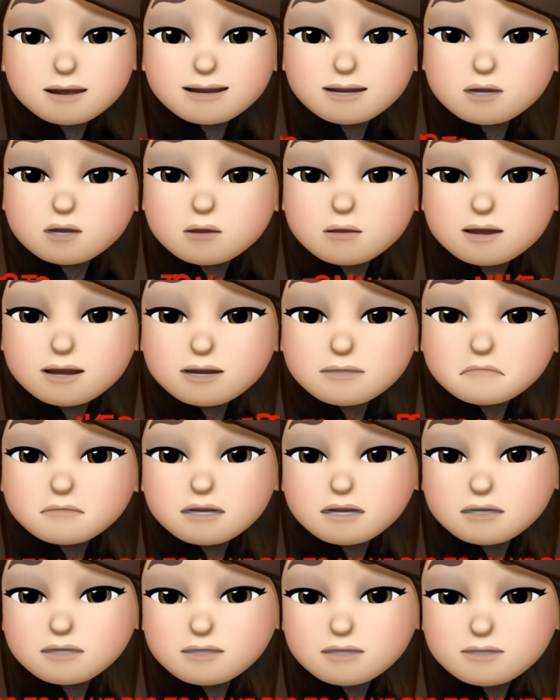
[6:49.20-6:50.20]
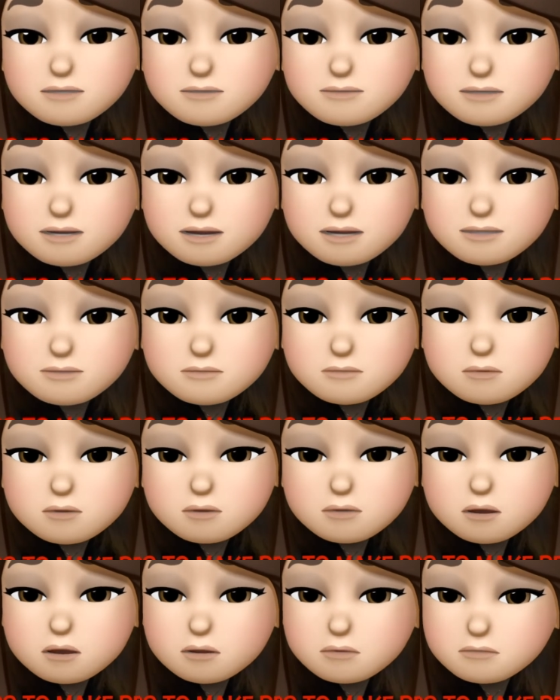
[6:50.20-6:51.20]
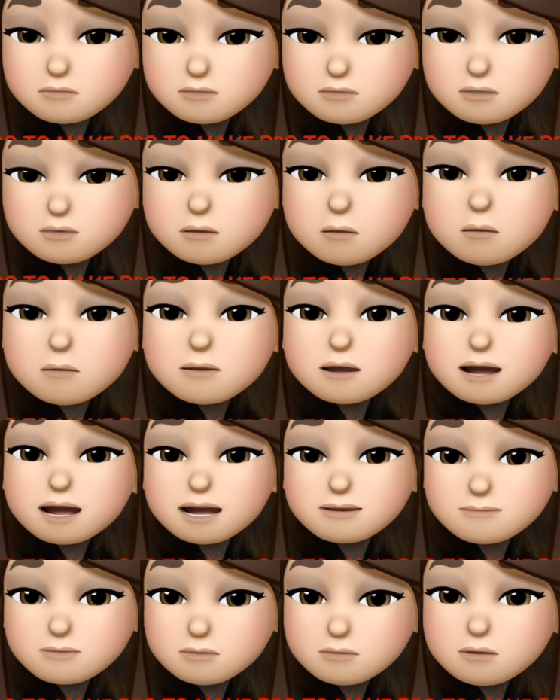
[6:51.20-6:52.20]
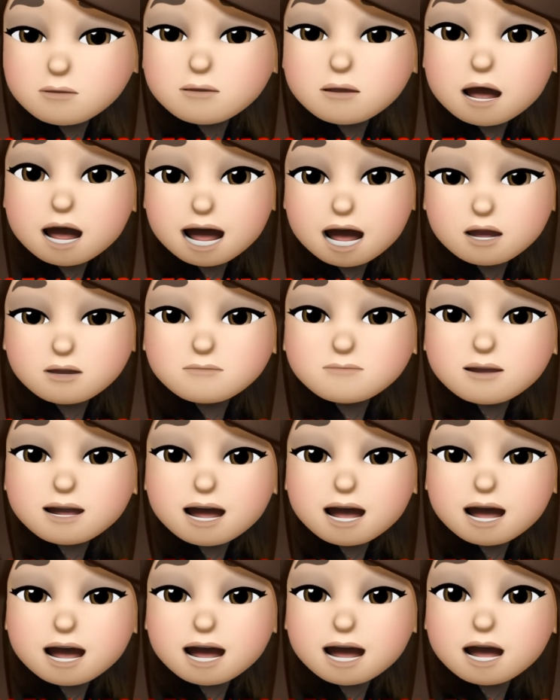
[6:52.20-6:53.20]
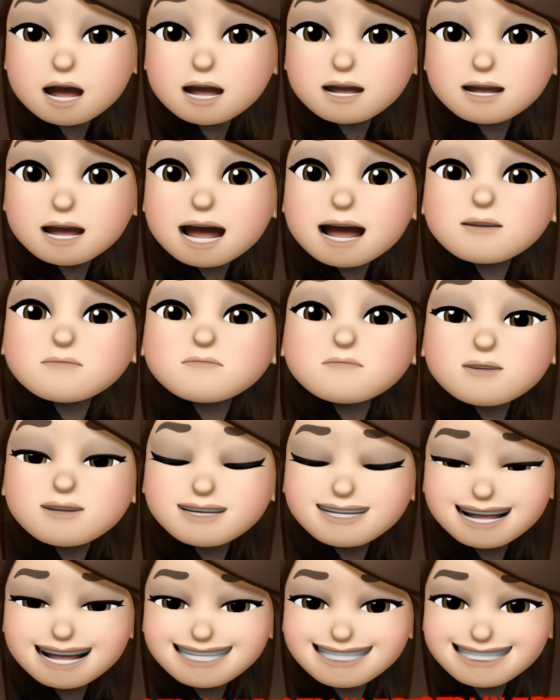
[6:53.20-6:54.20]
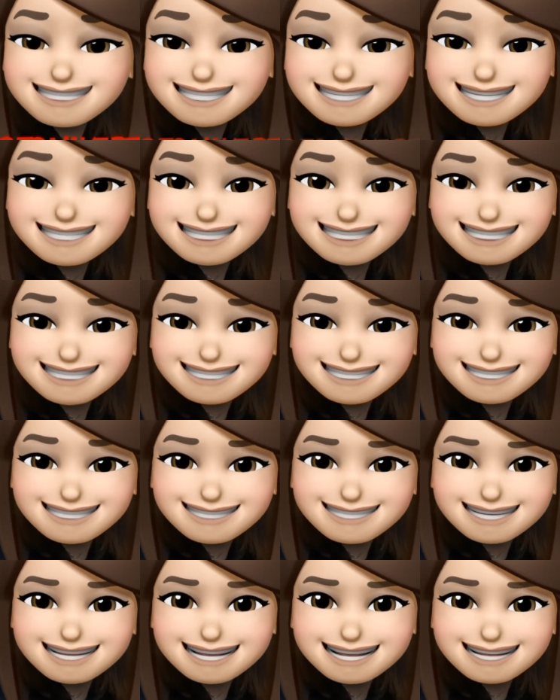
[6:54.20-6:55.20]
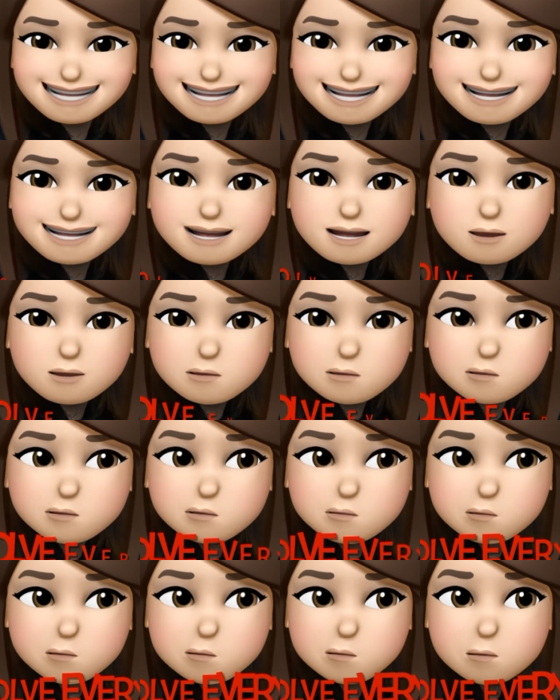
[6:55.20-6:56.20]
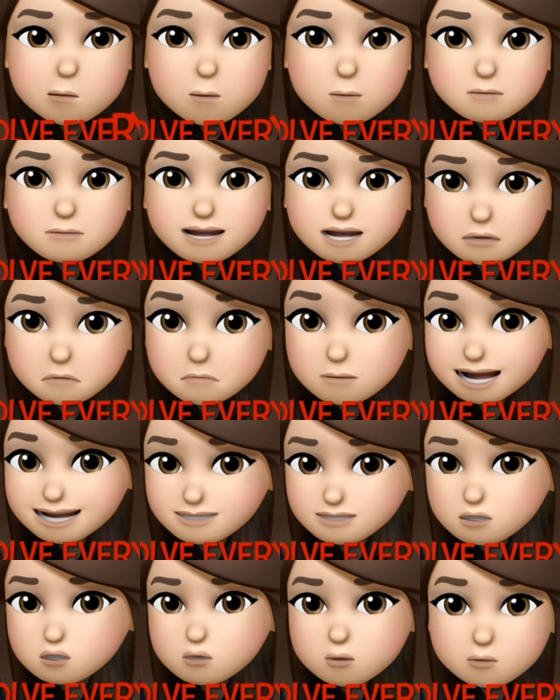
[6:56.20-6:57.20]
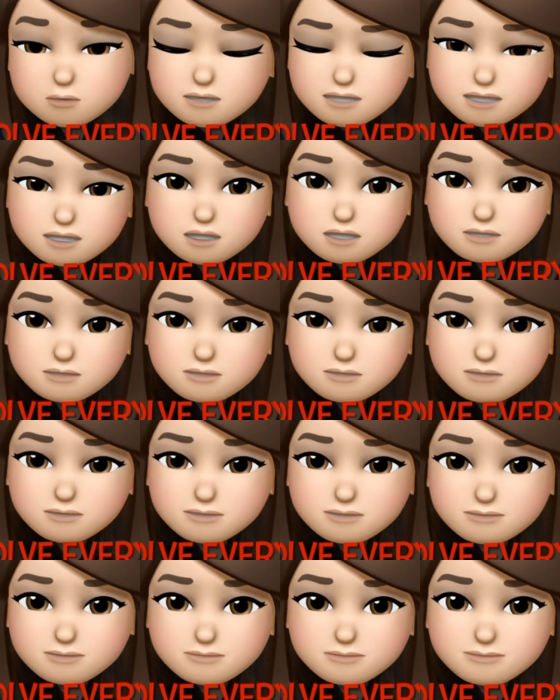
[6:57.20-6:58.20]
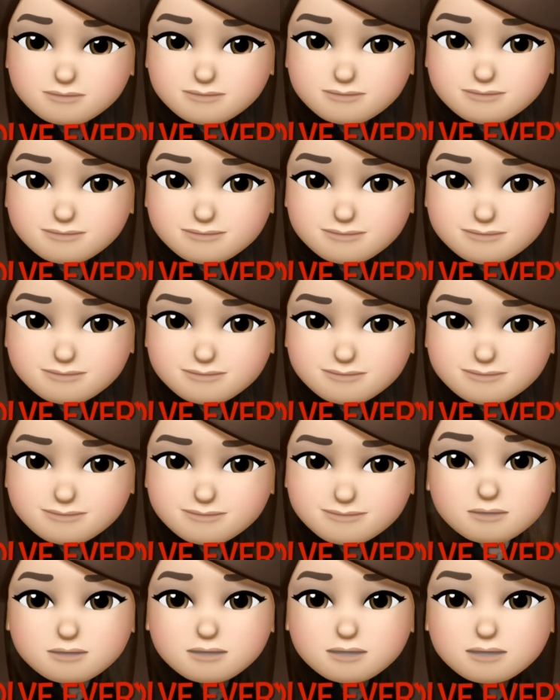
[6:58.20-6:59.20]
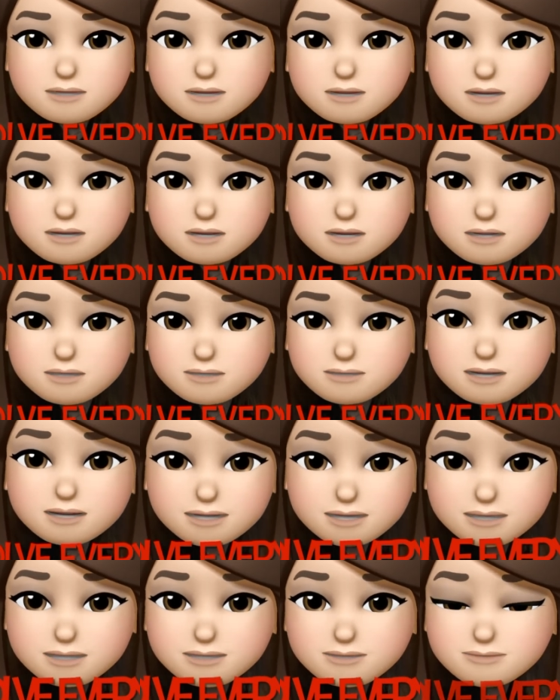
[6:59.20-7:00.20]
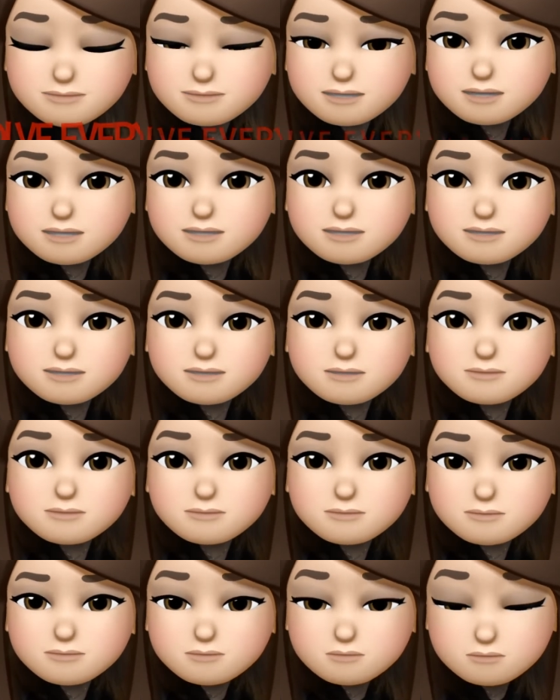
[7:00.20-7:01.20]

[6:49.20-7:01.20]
This will help other candidates to decide what is a better choice. Don't forget to involve everyone in the discussion. If you find that your friend is having